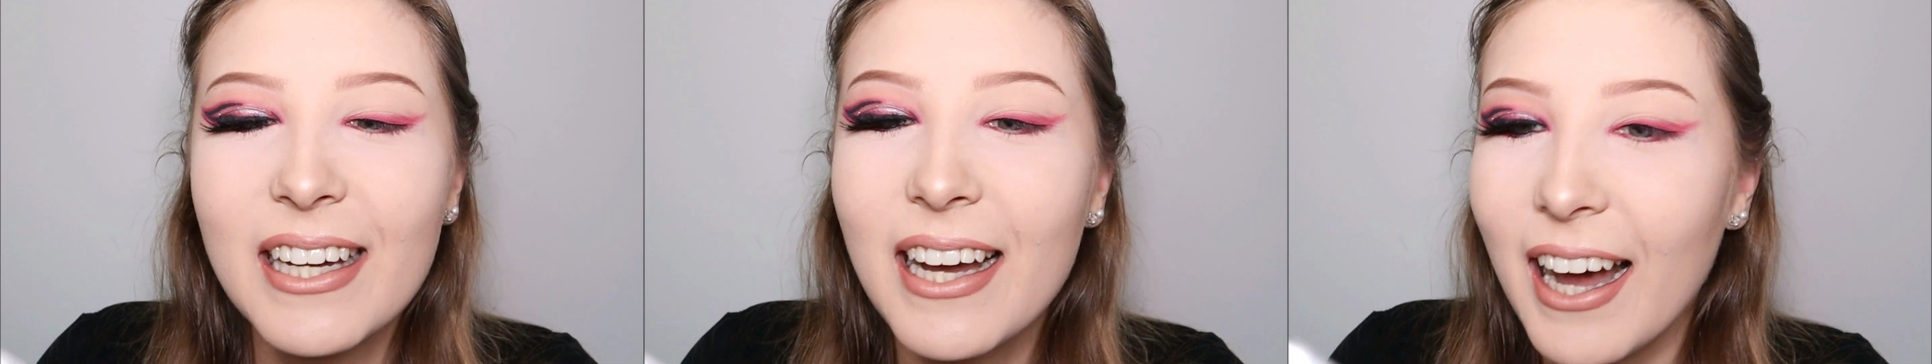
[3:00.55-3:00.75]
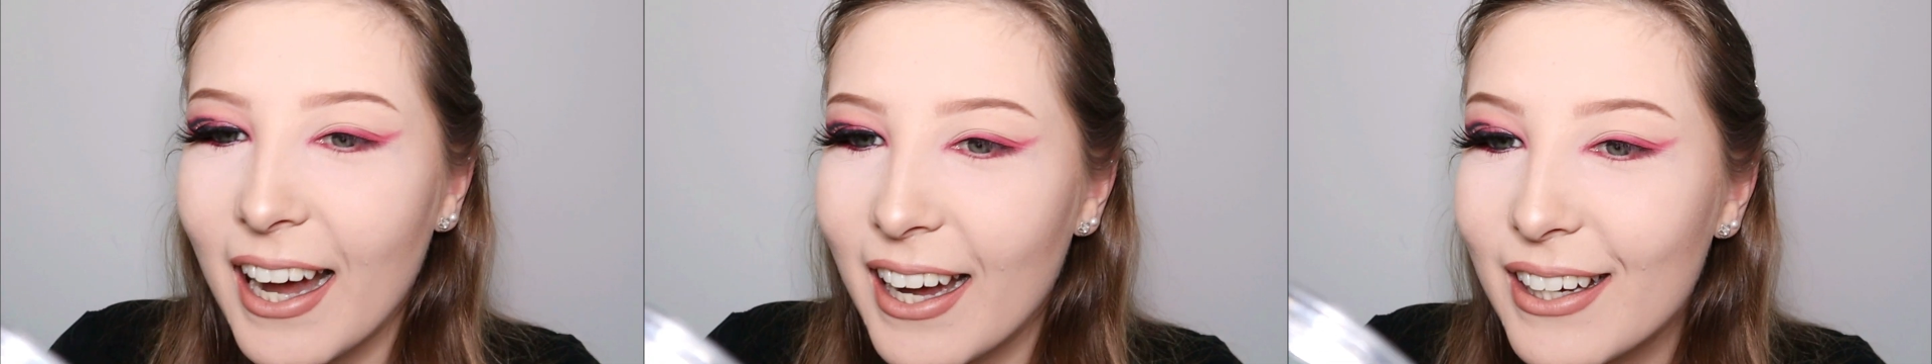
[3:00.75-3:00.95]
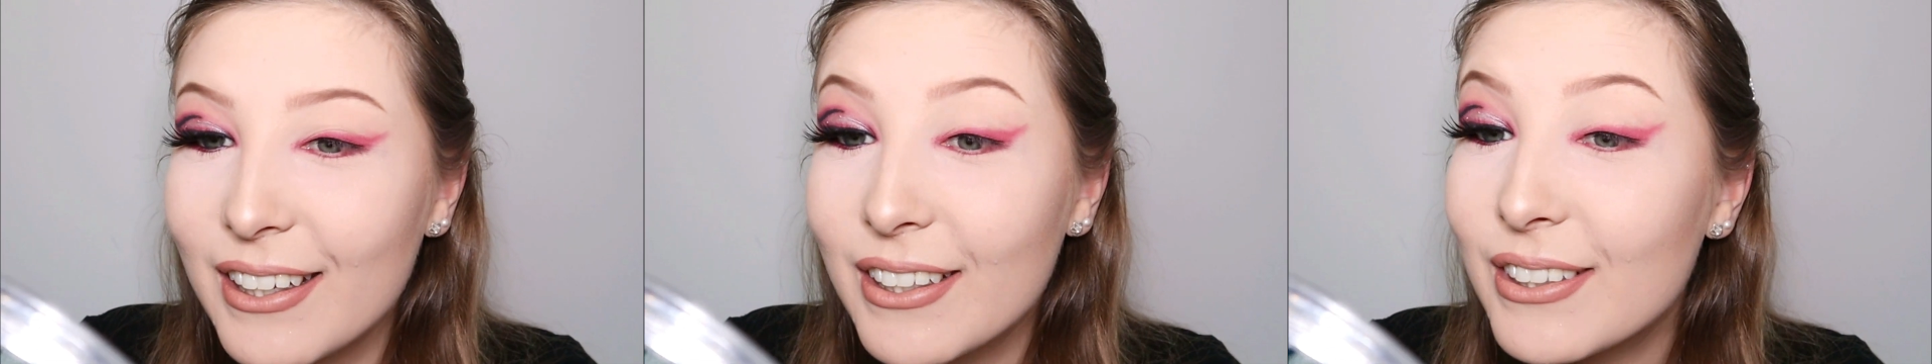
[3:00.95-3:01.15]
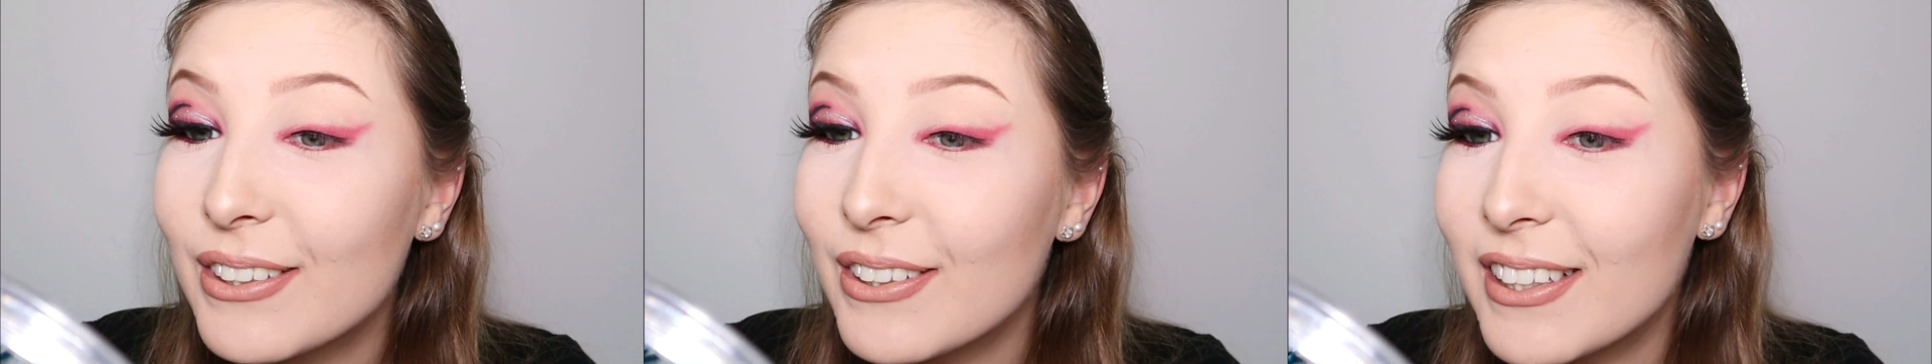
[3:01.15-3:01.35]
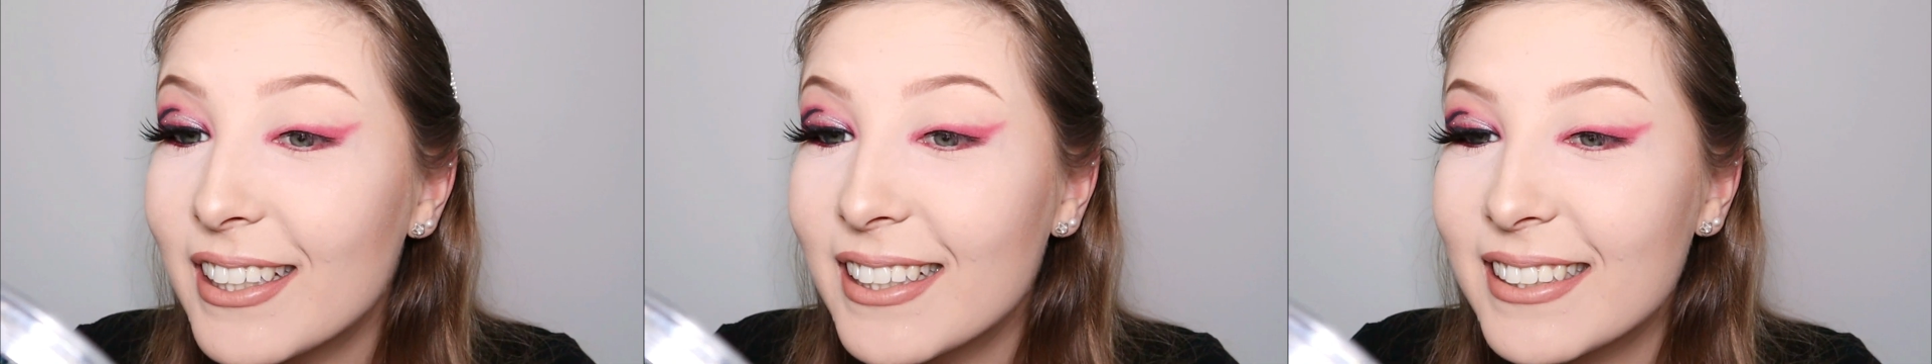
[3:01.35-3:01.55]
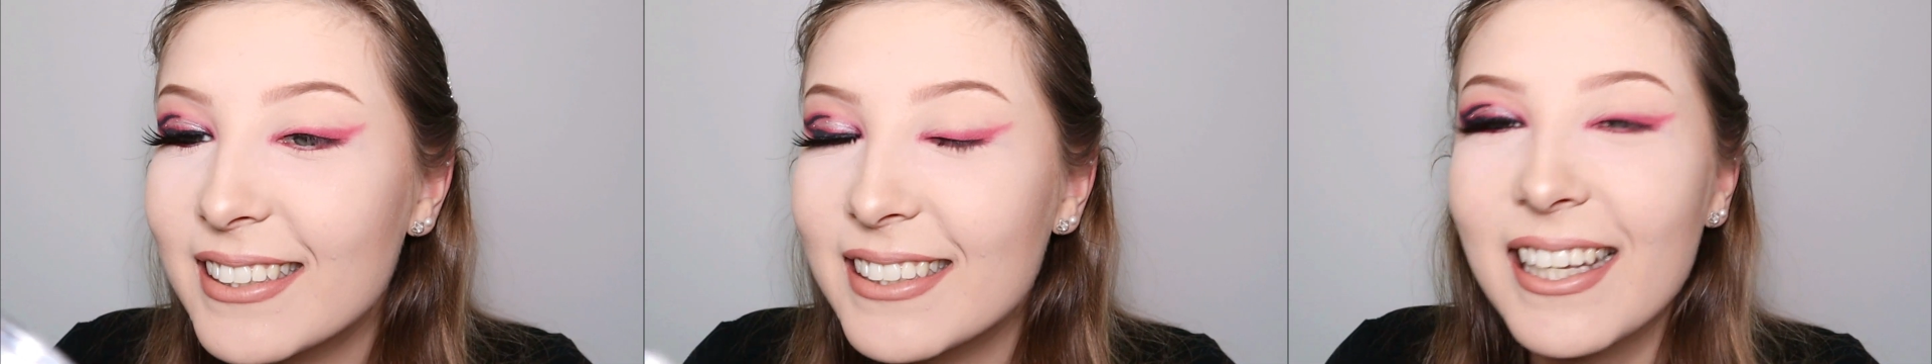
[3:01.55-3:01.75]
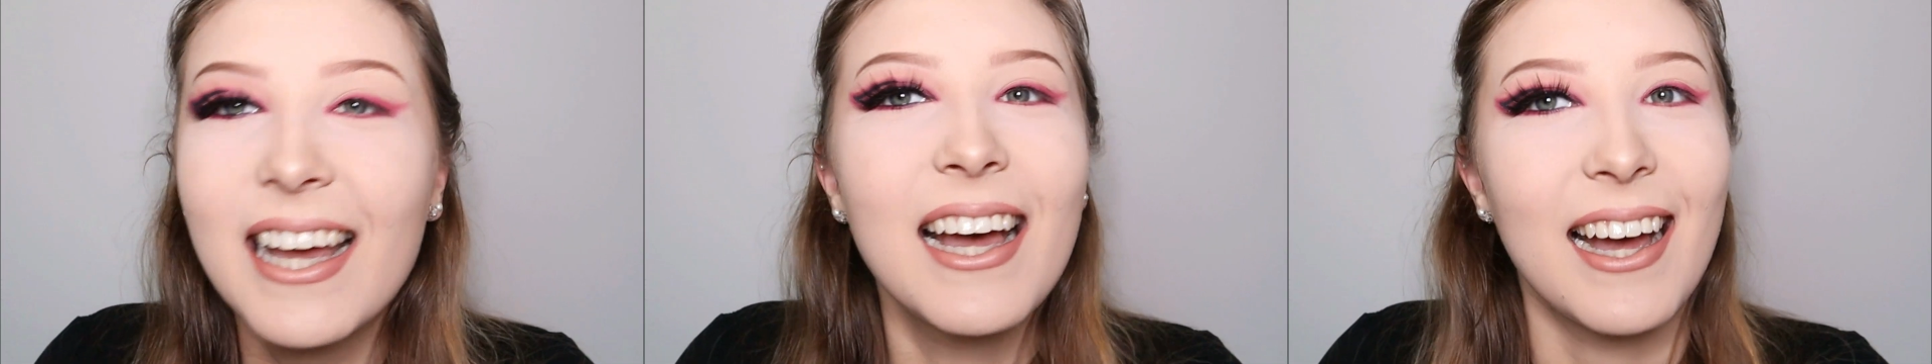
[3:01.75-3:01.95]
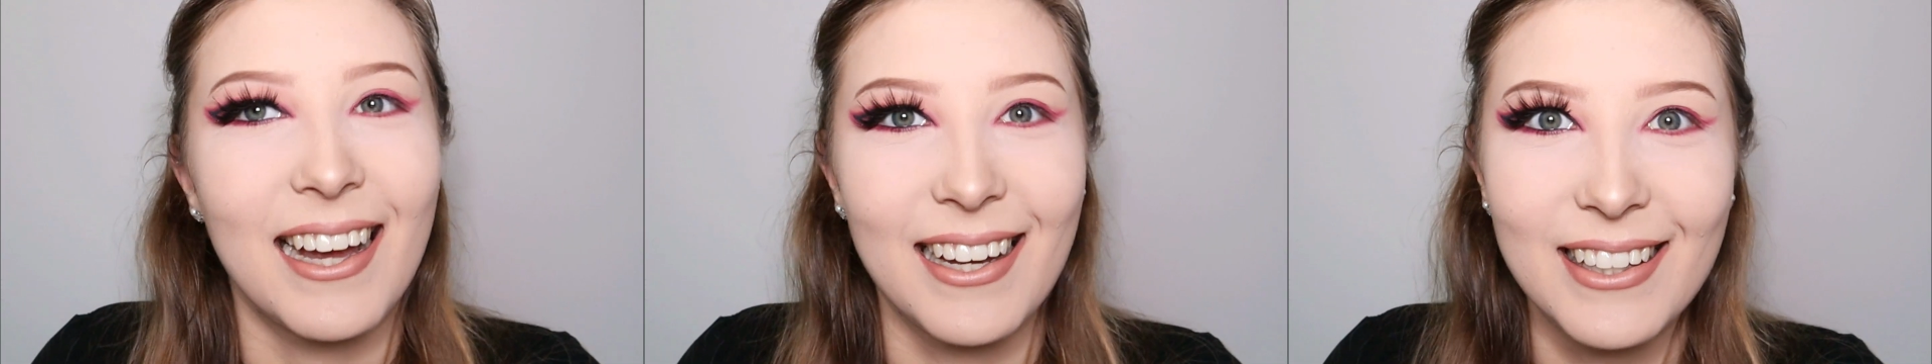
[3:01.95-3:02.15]
I can do this.
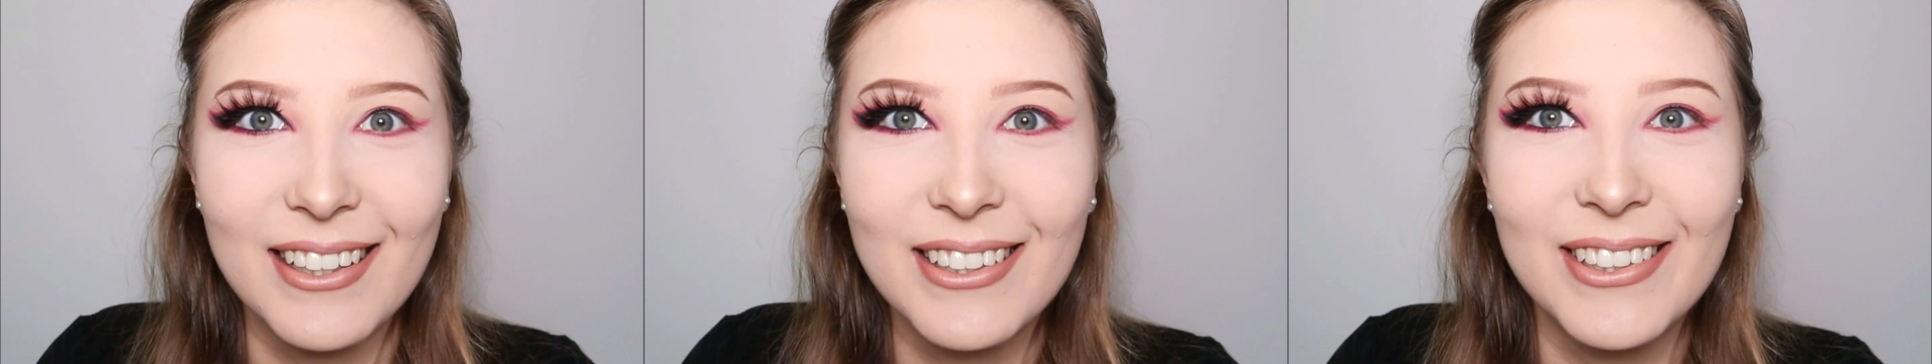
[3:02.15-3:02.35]
I